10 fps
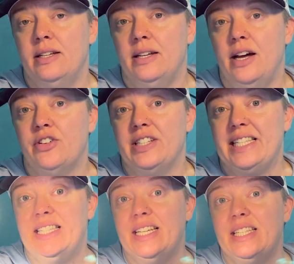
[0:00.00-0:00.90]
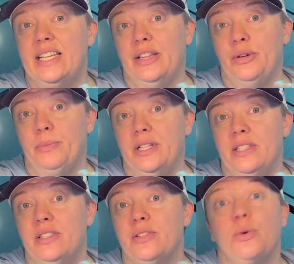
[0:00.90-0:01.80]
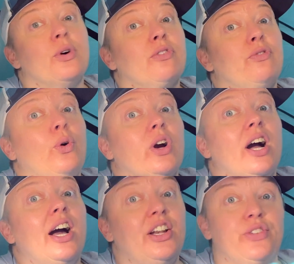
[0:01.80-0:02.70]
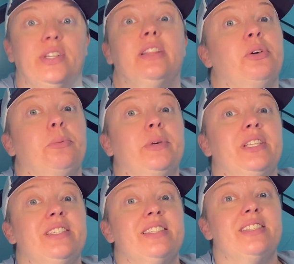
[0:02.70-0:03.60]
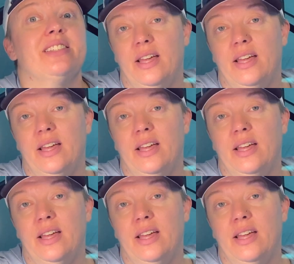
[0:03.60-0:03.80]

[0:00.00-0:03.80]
160 lumens, or 400 lumens.